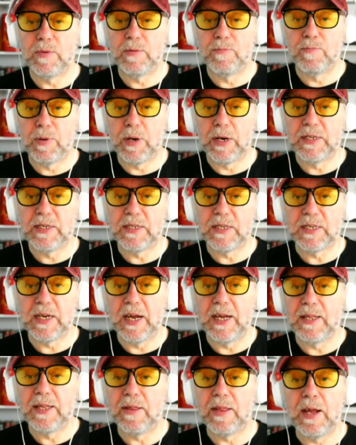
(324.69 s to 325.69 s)
pleased to say
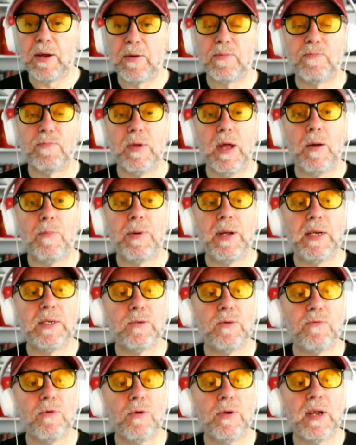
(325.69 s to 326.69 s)
that they appear to
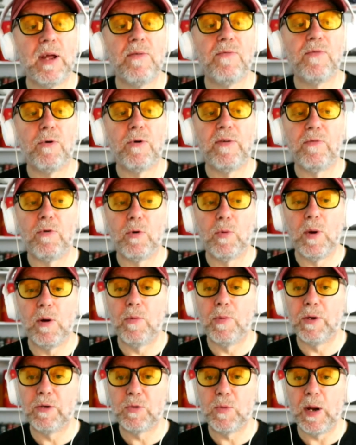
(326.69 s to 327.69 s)
have gone down very, very well
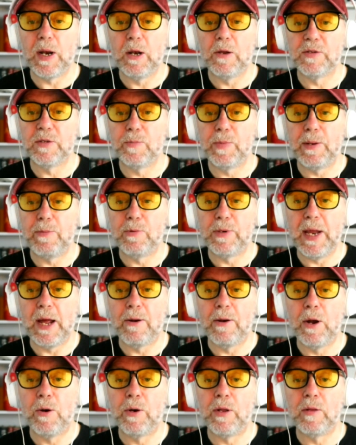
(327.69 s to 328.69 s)
because we had lots of people
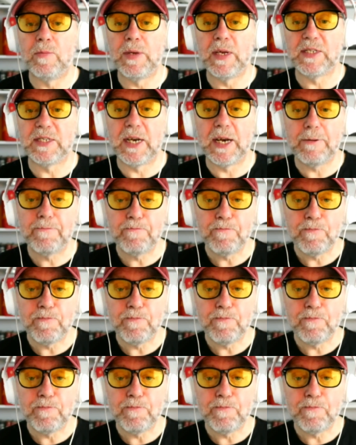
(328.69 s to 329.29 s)
downloading them yesterday.